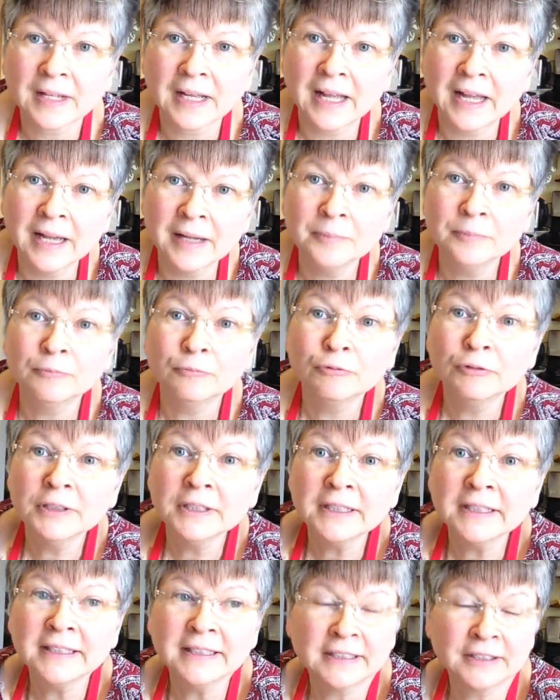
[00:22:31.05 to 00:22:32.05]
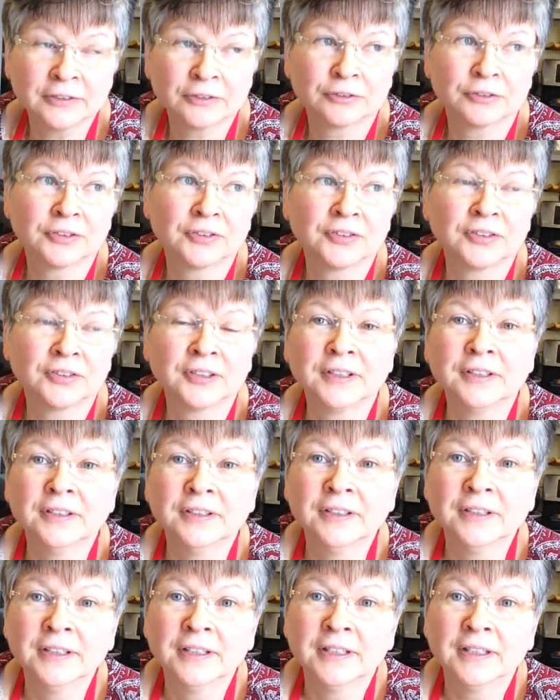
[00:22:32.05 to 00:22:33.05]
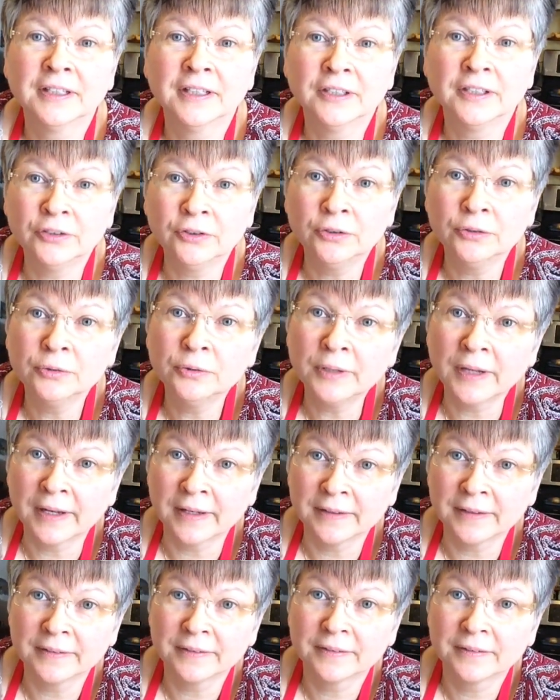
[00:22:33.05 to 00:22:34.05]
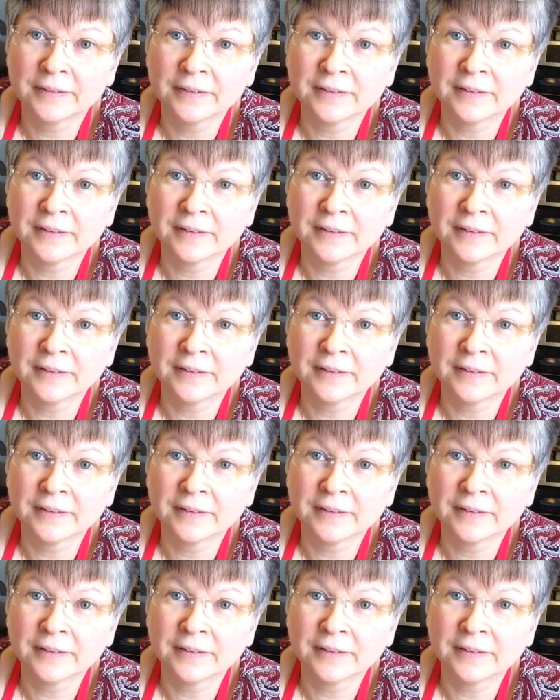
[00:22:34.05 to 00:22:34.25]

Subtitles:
I'm really interested in you guys.